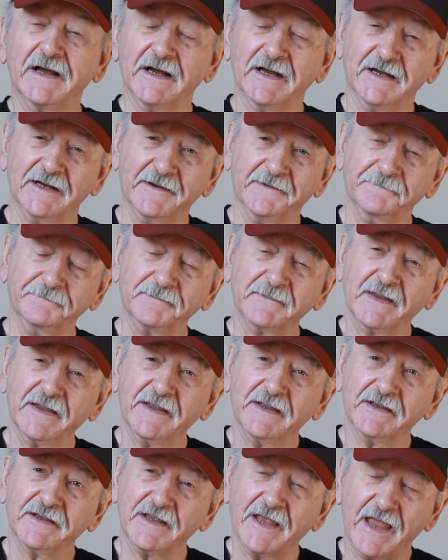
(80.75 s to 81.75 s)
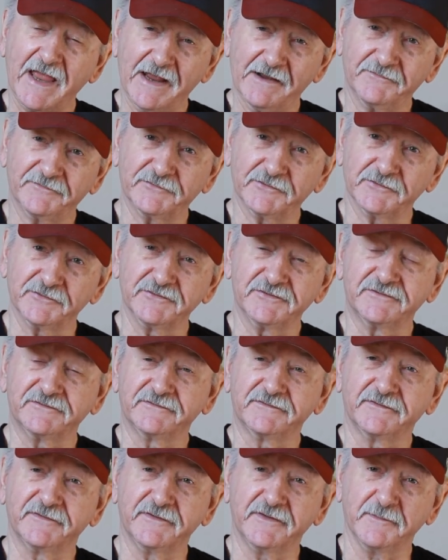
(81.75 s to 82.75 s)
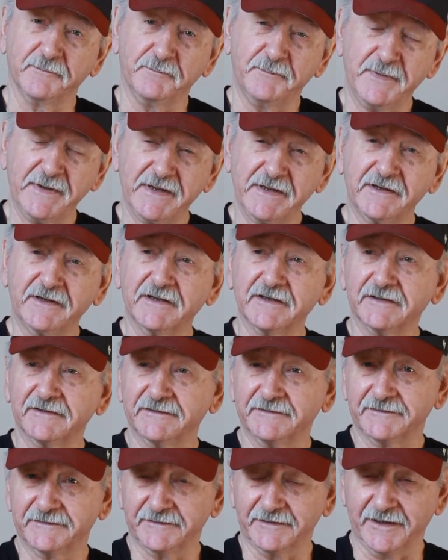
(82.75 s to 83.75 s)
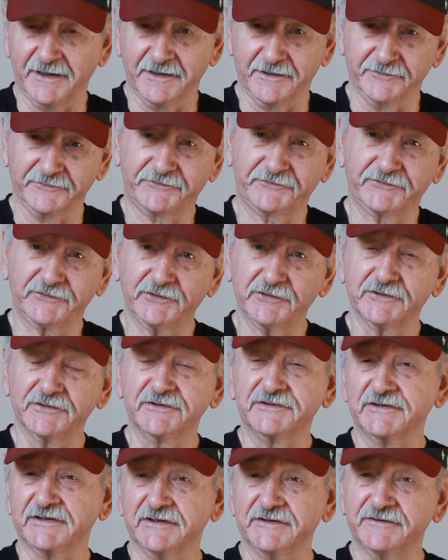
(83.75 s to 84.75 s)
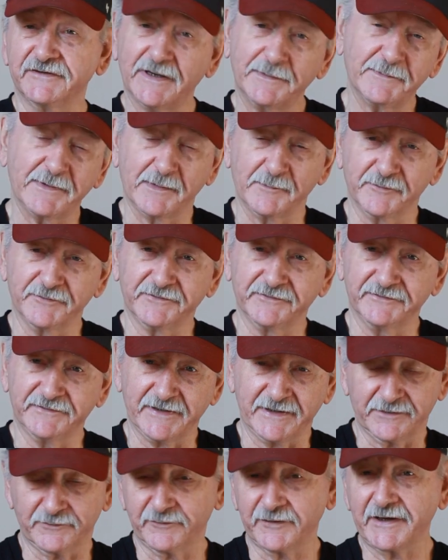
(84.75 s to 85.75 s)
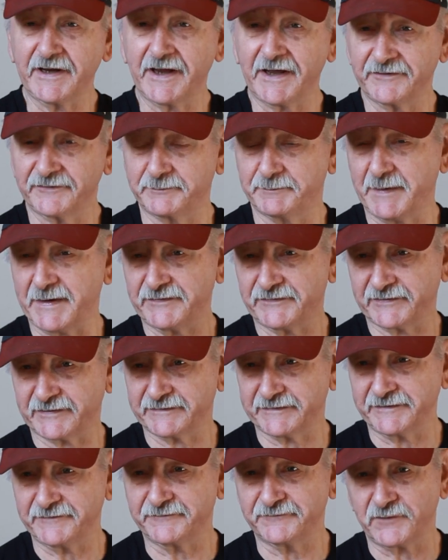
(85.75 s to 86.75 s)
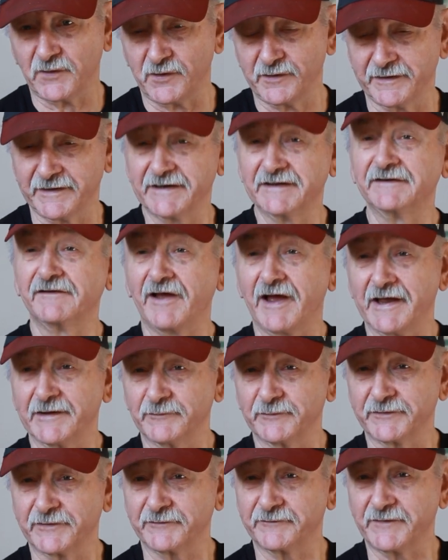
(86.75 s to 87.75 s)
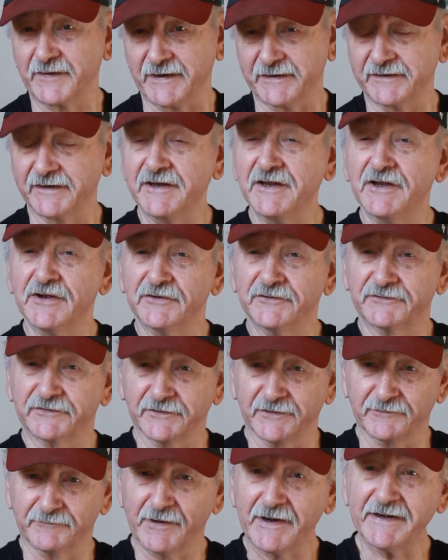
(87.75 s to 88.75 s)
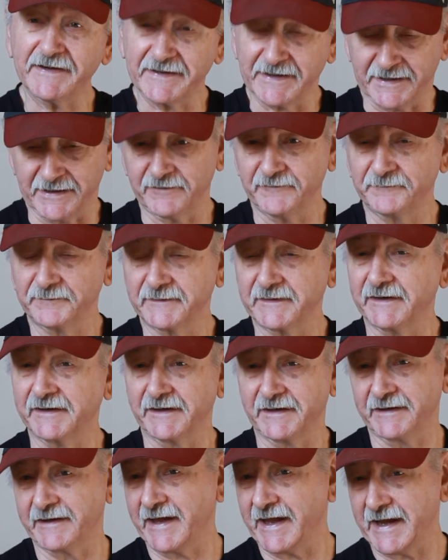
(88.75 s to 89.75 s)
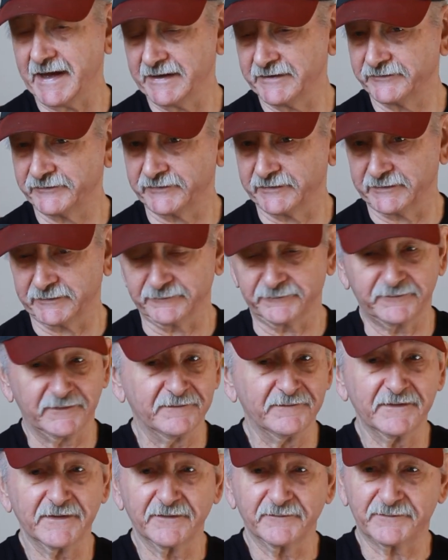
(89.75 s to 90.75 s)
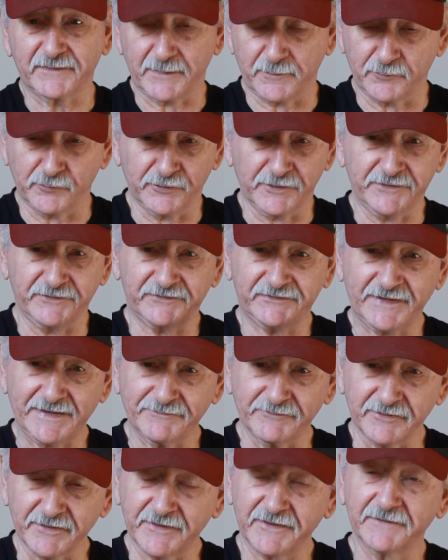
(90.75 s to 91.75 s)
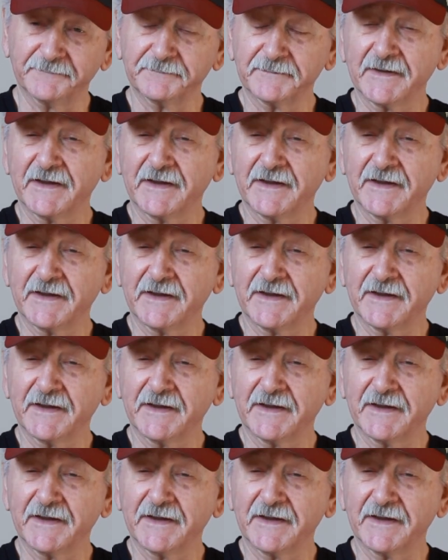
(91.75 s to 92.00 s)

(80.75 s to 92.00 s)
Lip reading: After the big surge in job numbers in January, has basically fallen in line with the Fed. So that right now, as of February 7th,